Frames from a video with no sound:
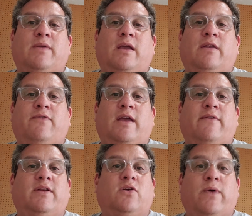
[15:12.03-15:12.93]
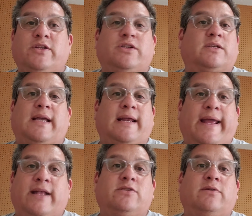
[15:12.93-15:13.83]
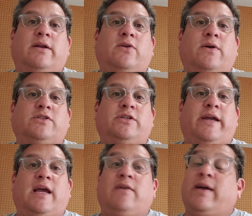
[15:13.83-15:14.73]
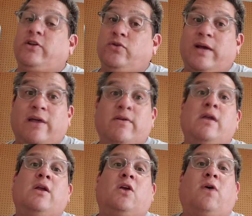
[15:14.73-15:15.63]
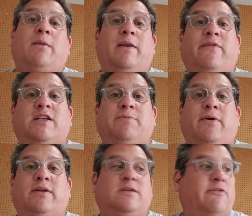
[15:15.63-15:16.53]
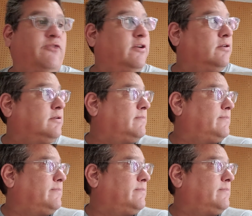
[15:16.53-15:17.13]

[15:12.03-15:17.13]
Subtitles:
And if you have any questions, I can answer any question you have. I do have quite a bit of experience in the field.